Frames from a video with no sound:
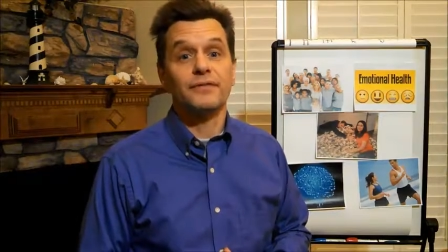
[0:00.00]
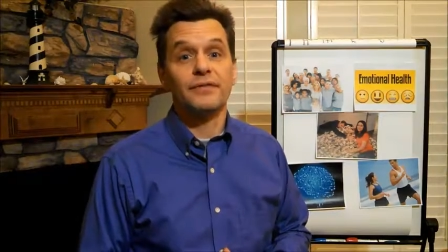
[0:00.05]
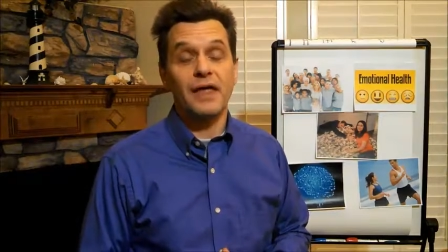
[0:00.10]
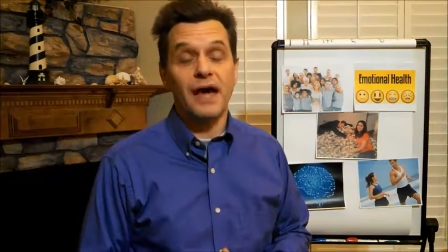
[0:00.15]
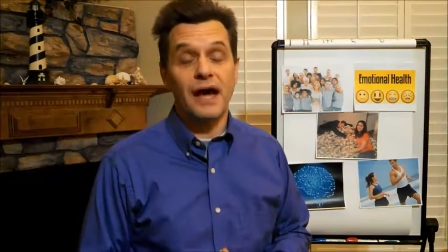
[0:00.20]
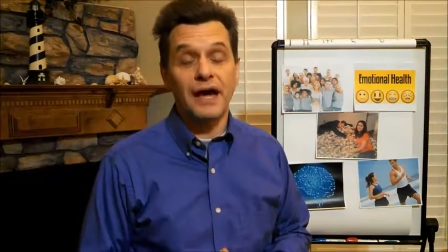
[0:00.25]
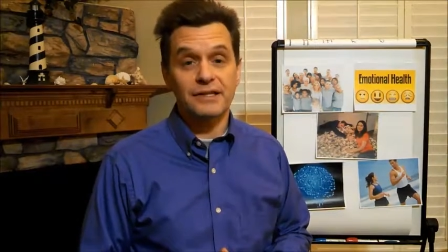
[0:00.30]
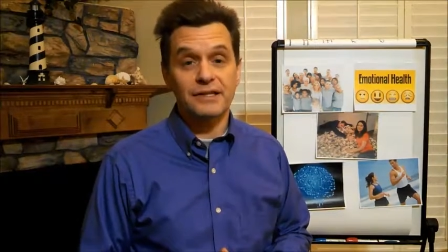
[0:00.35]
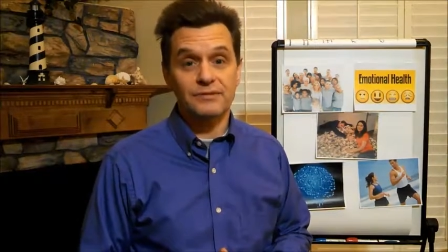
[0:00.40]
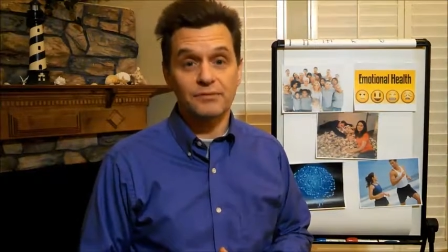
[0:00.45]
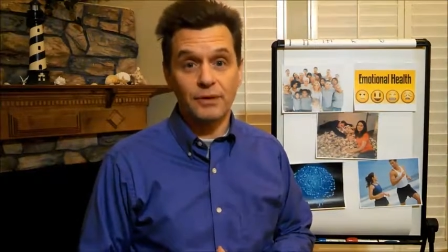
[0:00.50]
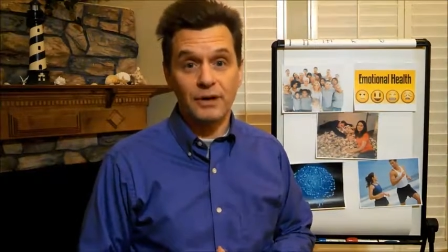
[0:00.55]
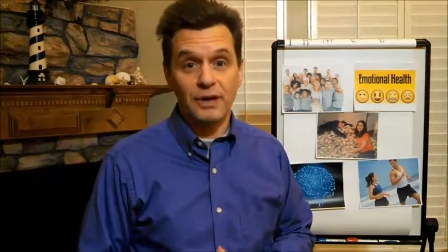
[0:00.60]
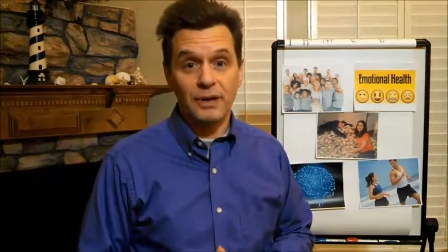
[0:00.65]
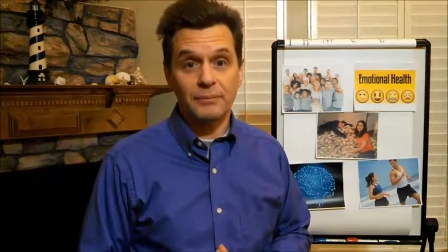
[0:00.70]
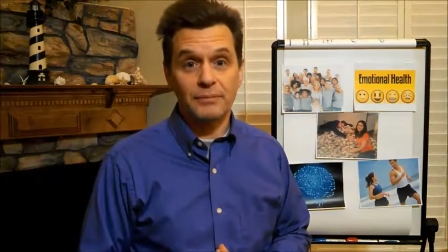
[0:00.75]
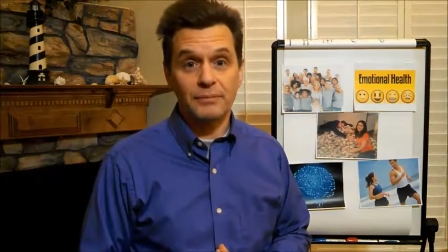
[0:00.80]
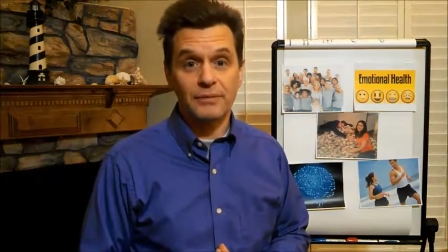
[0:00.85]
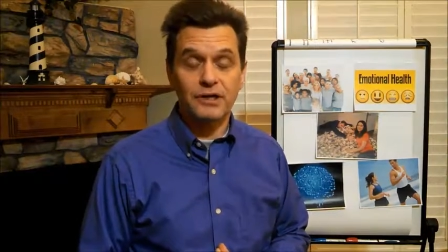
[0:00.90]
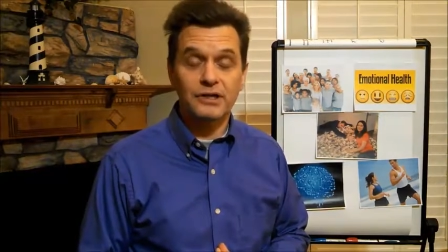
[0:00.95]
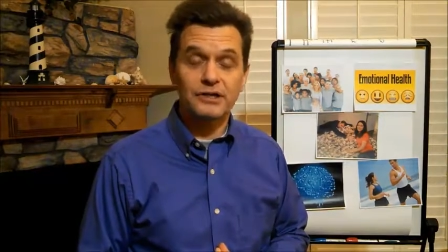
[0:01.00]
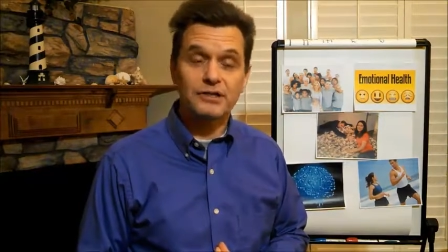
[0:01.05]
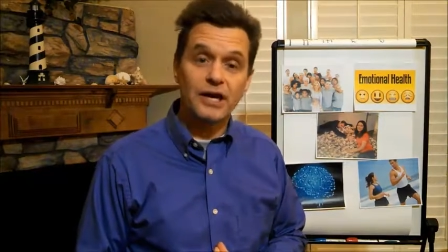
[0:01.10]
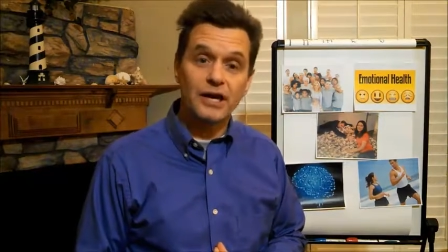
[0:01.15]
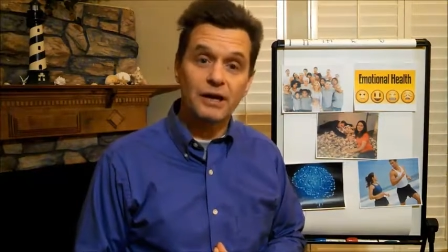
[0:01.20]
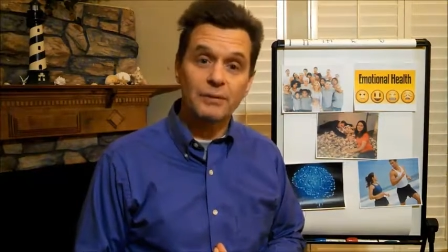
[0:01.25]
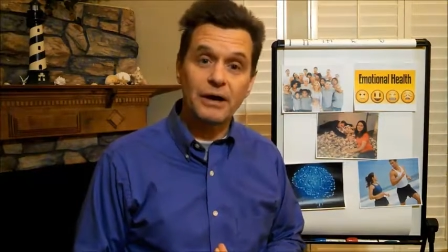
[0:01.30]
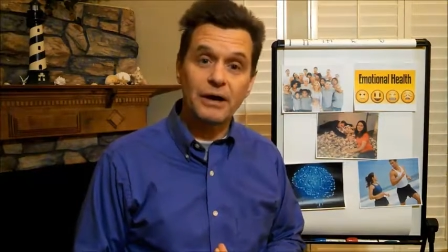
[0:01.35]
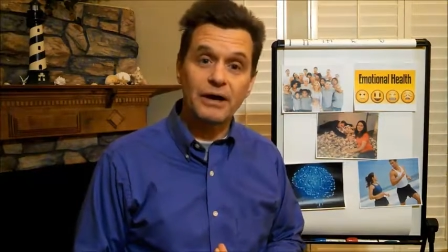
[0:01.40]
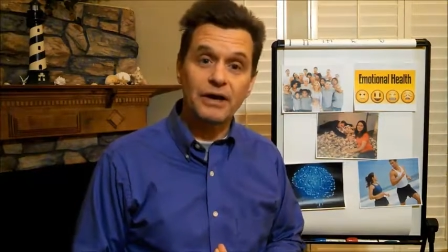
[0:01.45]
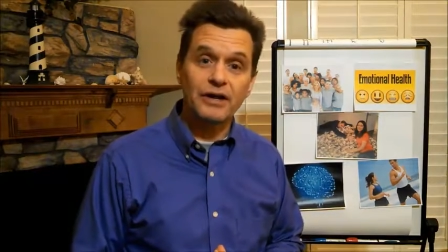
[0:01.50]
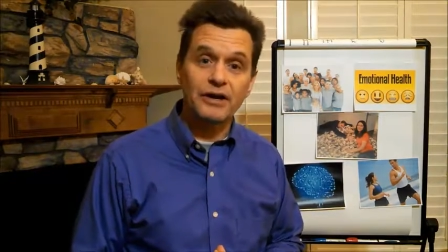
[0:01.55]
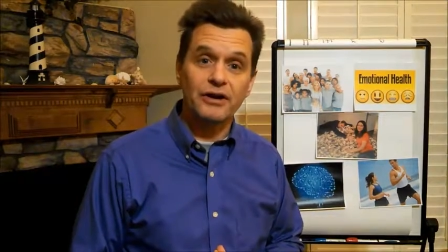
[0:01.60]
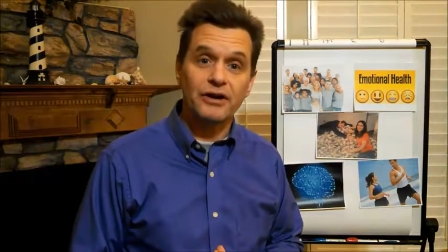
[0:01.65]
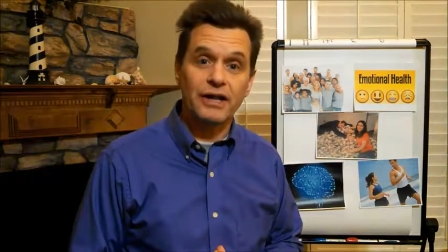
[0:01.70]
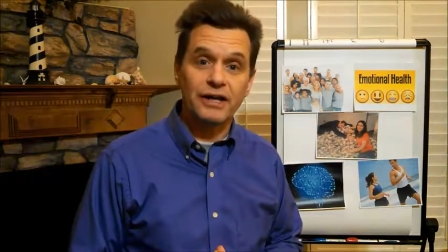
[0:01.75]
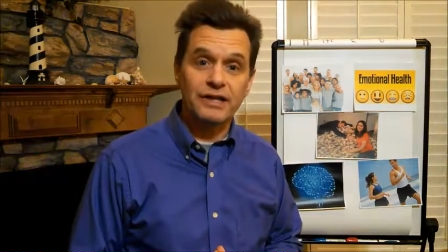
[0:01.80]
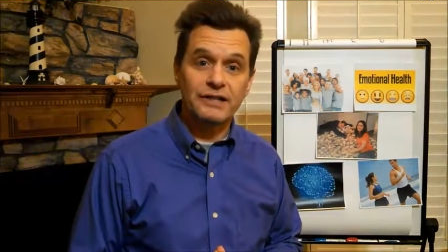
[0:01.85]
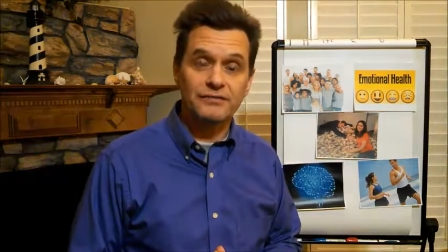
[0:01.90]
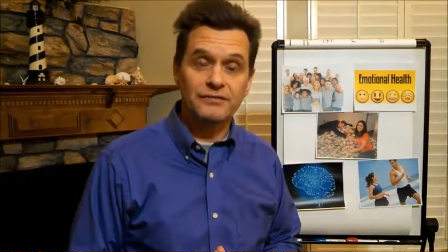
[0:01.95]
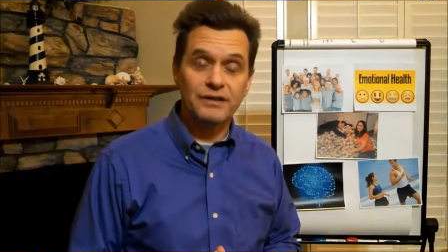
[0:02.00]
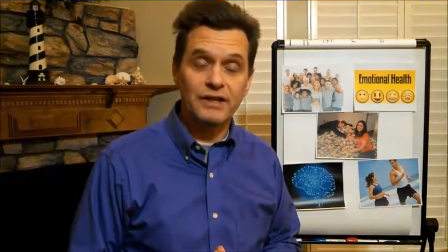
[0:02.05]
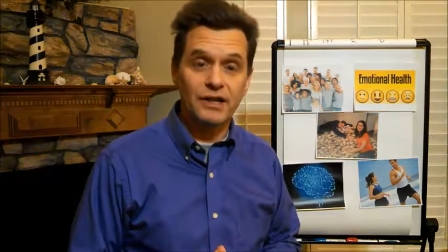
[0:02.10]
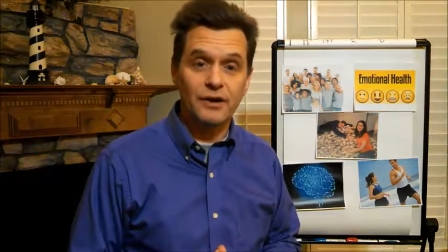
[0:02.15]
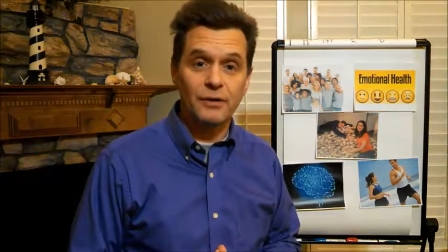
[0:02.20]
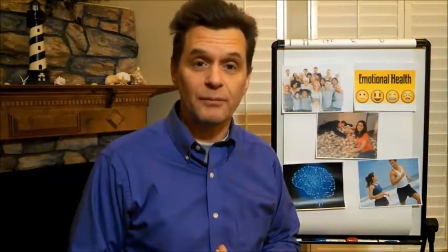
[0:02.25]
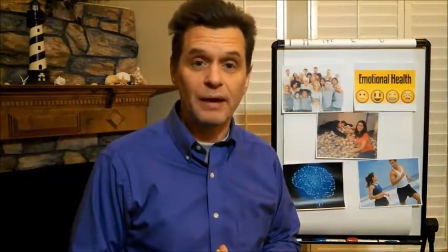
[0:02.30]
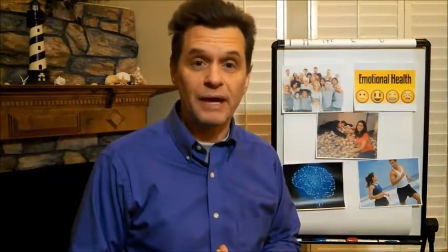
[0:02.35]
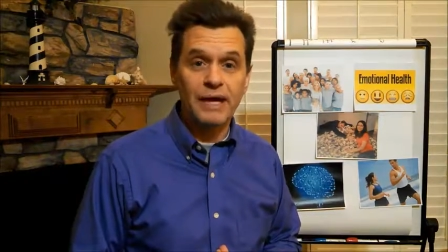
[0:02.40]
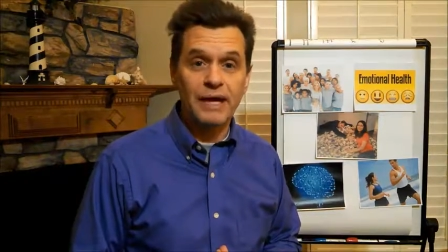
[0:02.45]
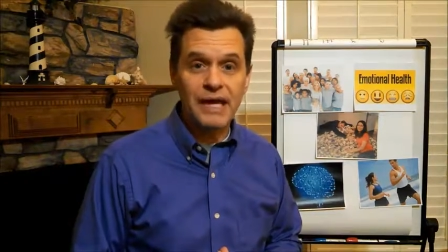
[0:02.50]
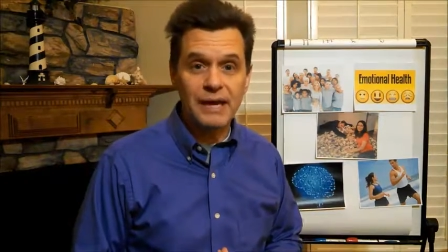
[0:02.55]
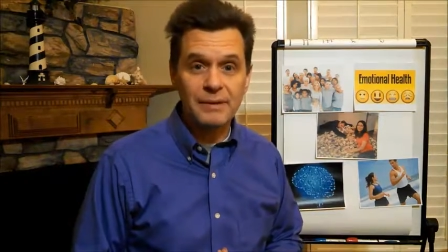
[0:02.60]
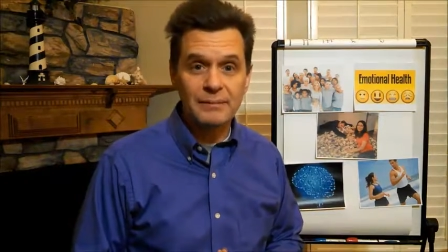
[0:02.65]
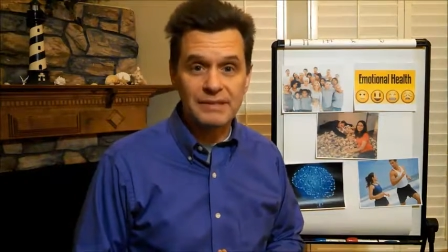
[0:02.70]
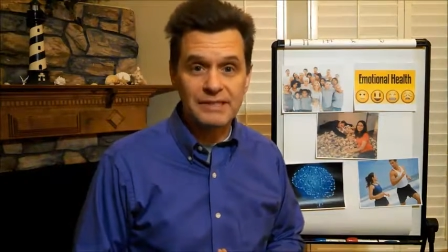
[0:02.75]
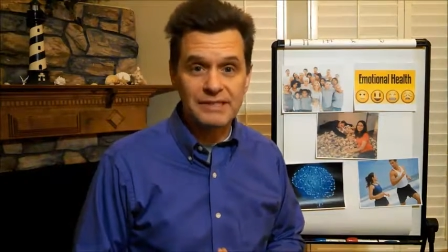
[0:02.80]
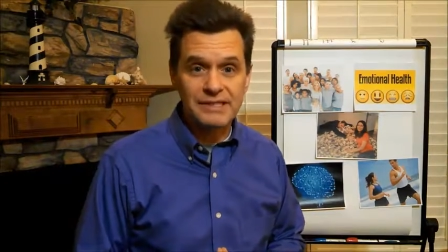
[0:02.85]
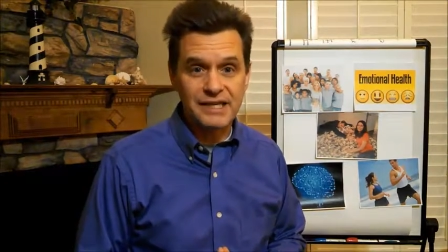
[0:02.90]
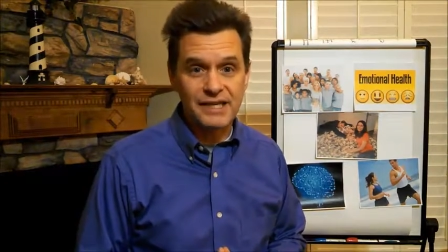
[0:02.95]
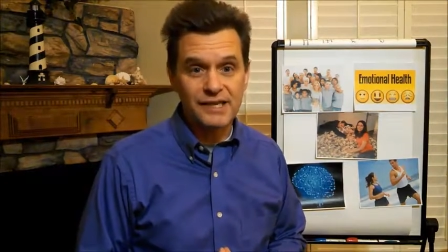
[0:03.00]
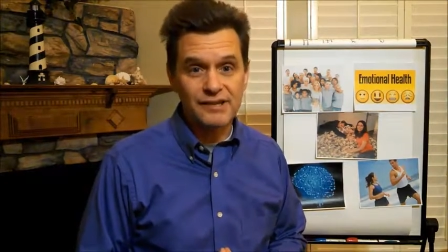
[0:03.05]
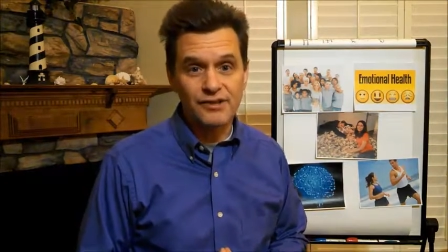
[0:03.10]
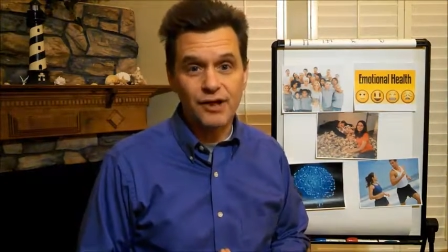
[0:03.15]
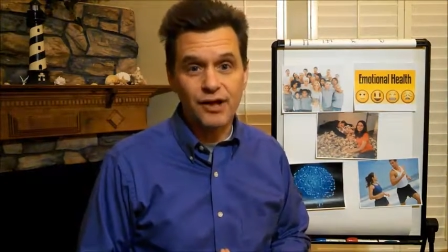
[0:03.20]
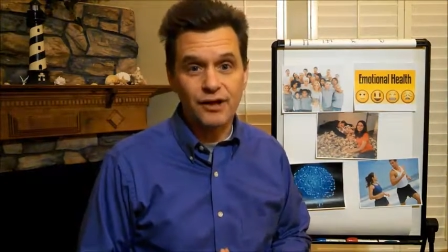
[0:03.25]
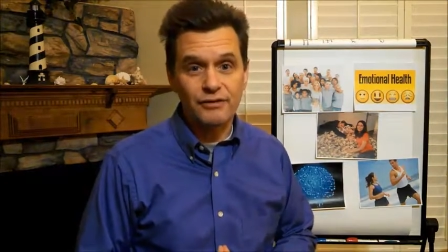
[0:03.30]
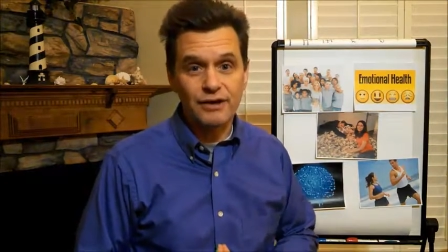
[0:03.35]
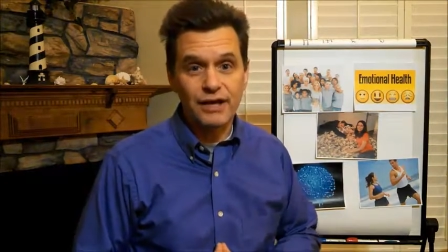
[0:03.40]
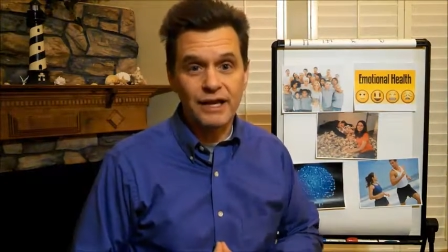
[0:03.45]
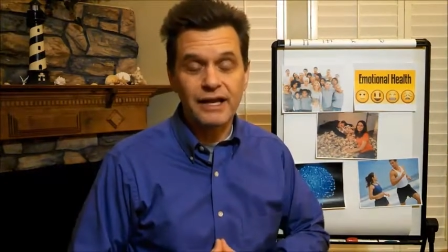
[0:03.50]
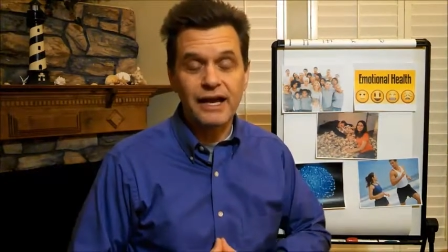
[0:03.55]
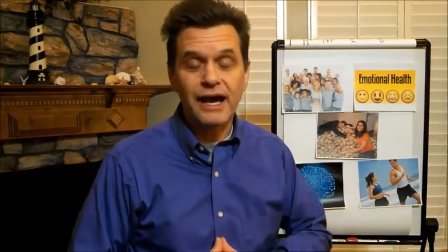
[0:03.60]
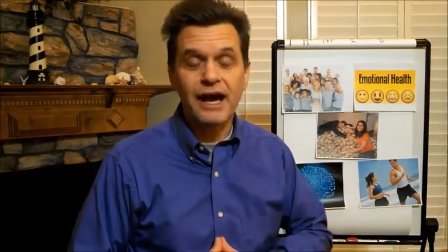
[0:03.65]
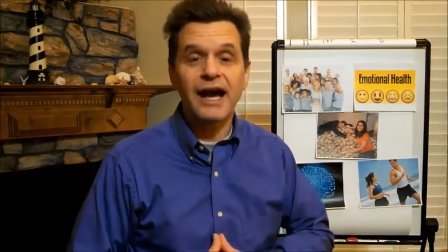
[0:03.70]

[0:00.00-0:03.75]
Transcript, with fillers: that's what I'm going to talk about in our next video. My name is Keith Allred.